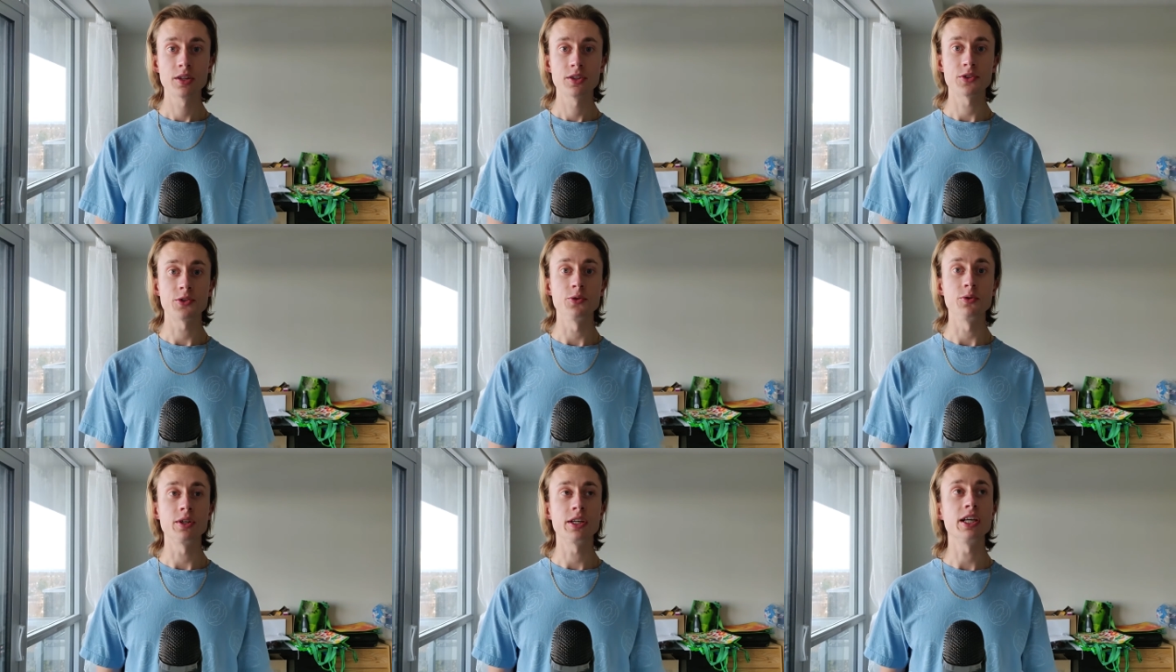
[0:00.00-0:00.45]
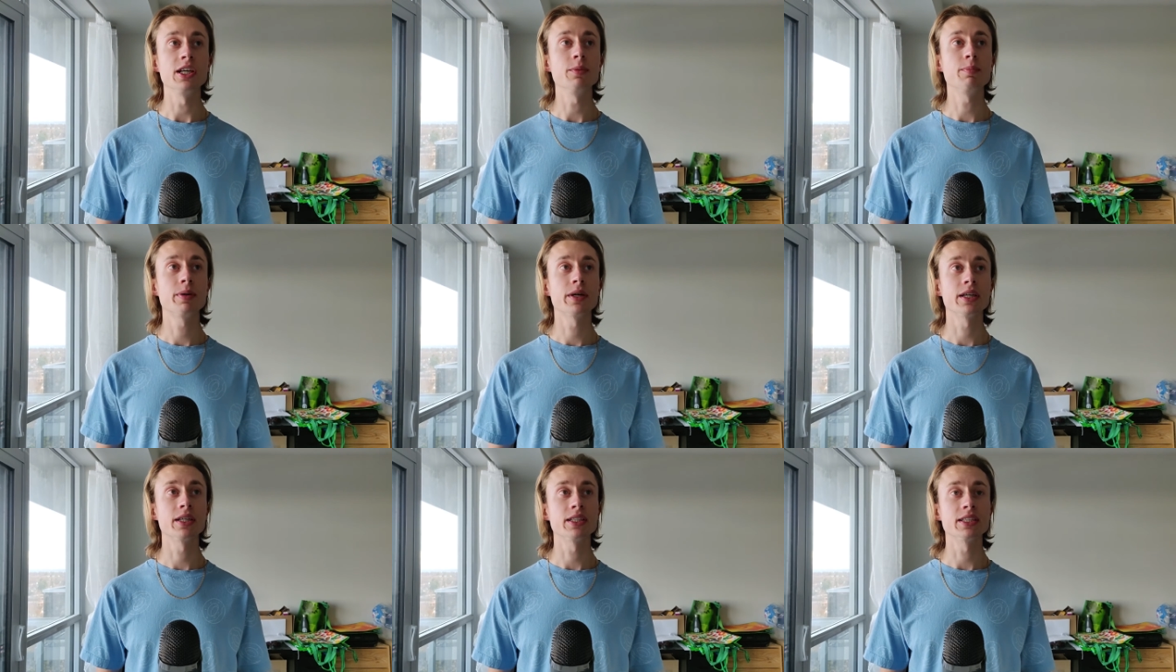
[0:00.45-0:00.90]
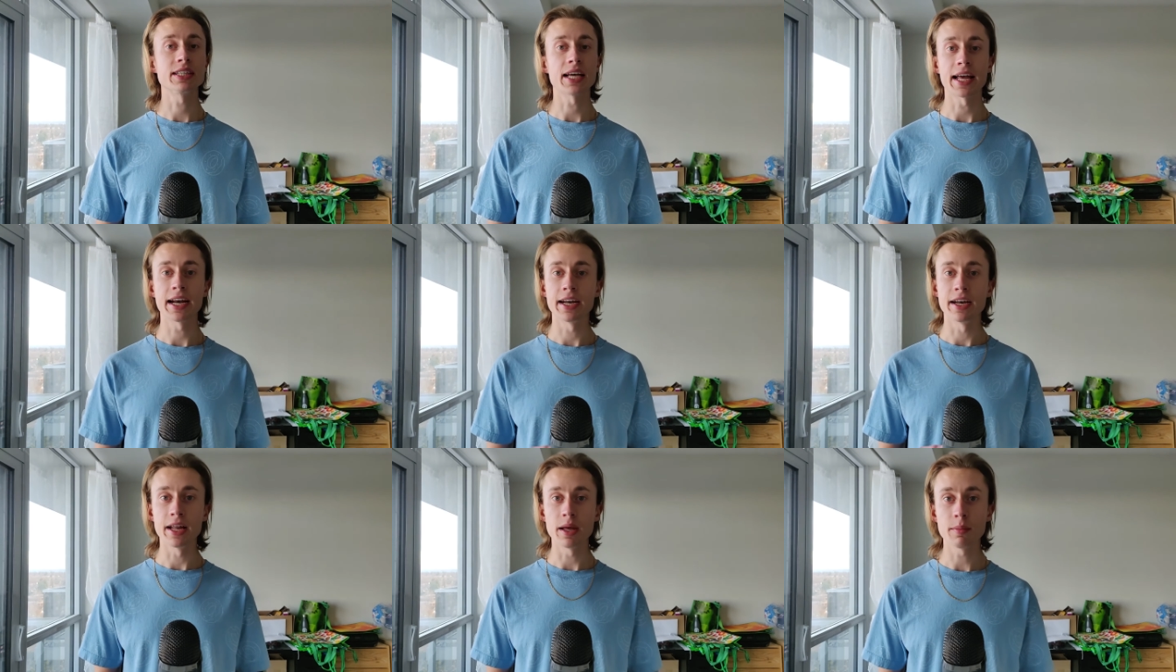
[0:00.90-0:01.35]
To keep his
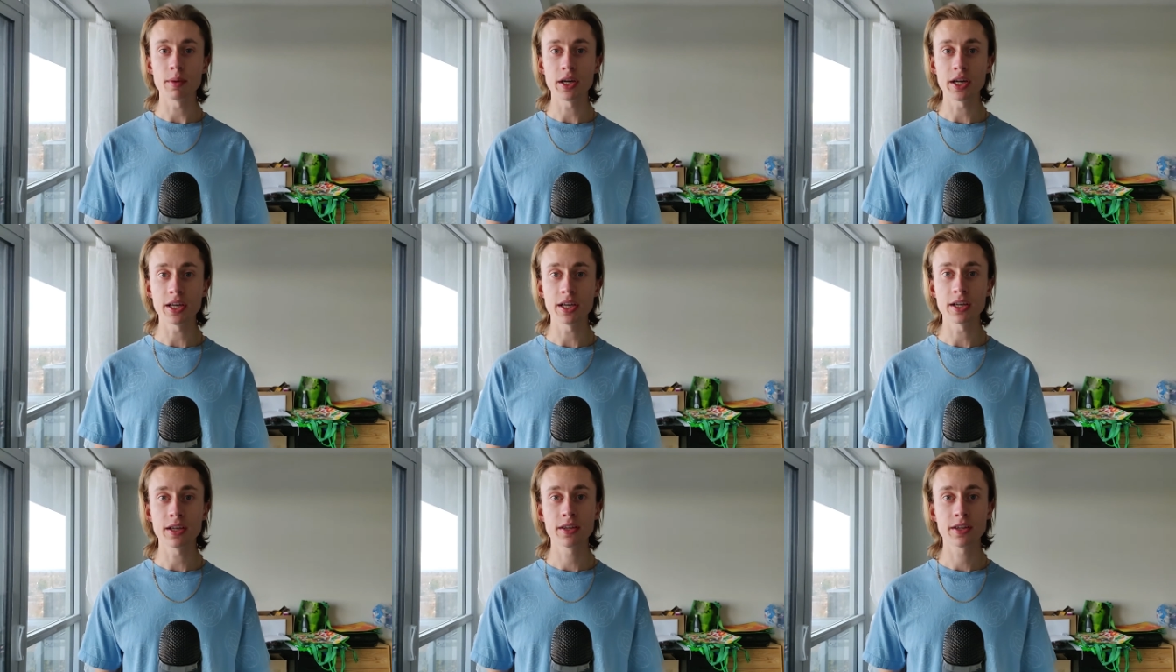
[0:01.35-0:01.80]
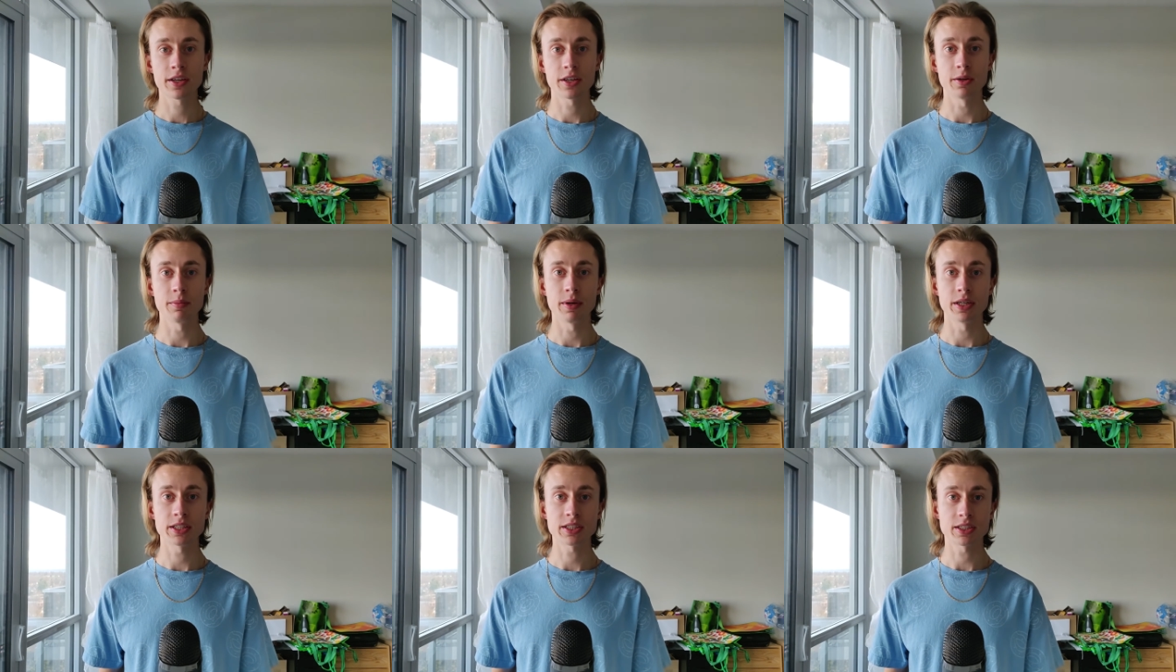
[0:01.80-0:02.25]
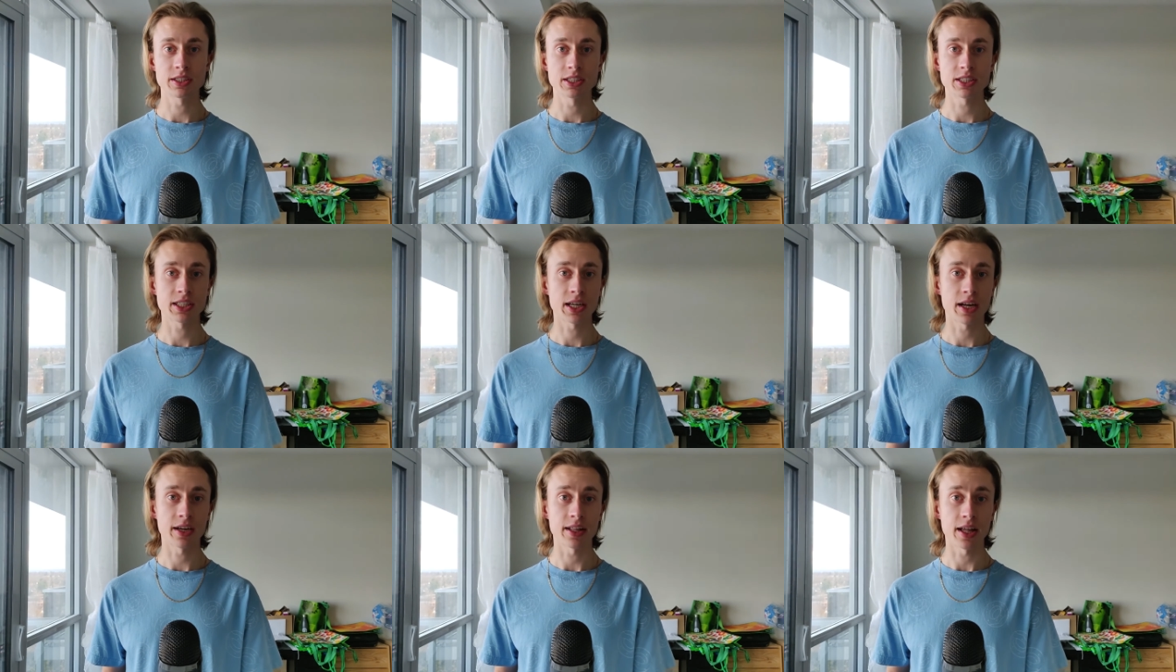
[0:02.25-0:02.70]
anonymity, he basically
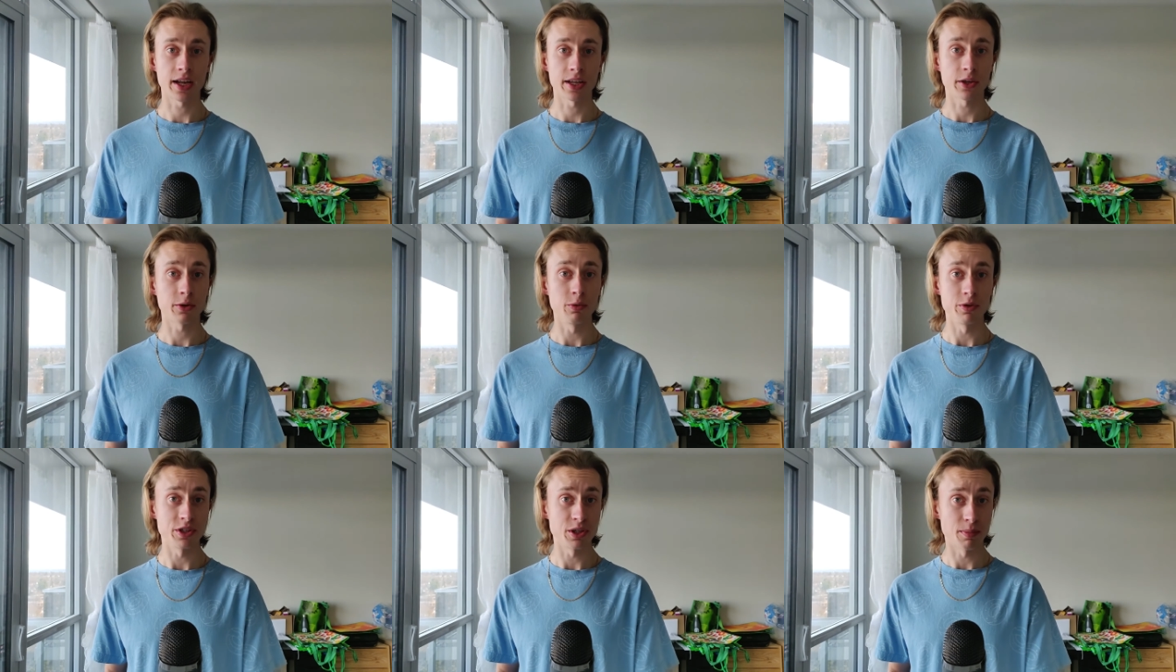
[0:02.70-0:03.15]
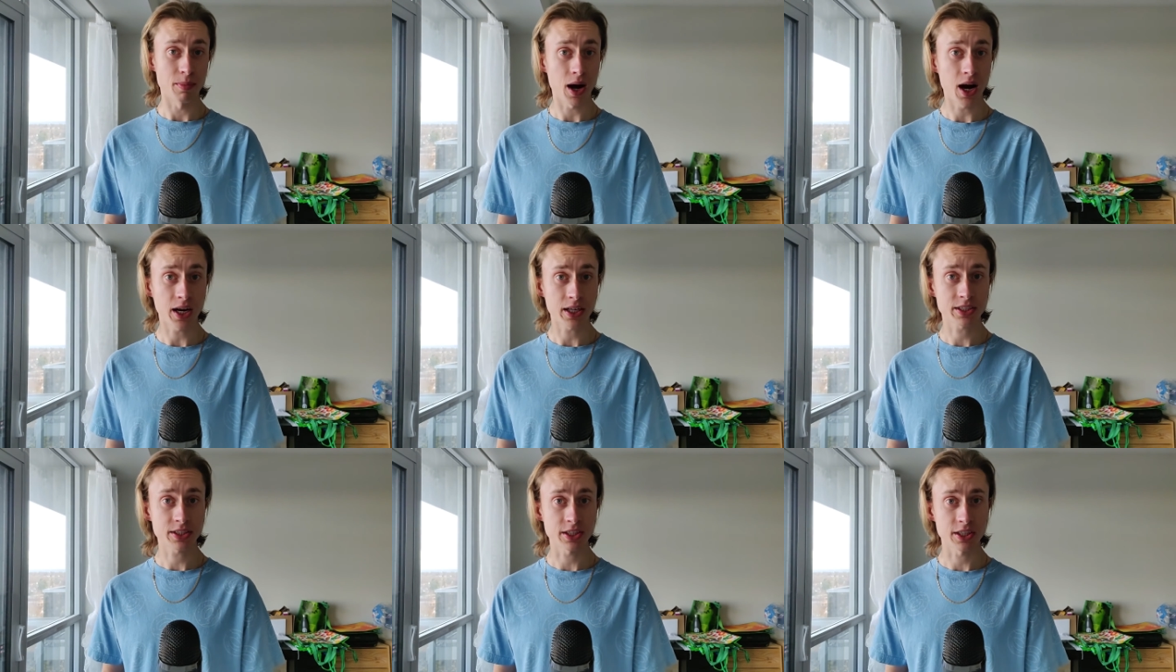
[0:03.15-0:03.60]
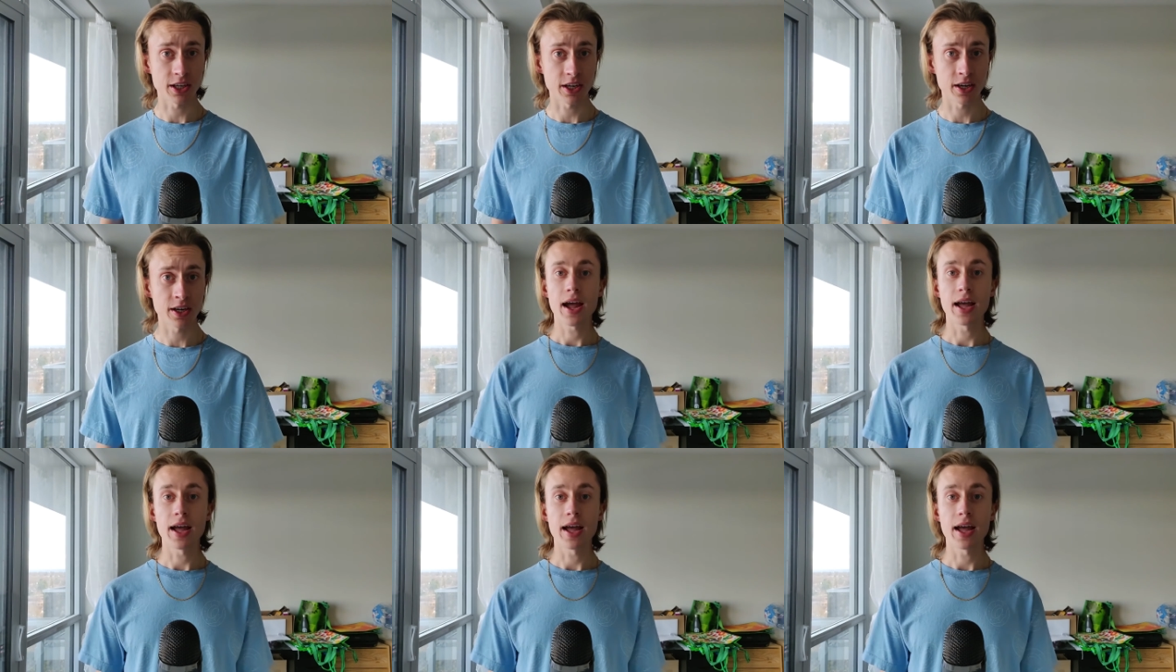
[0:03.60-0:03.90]
said that he was a boxer.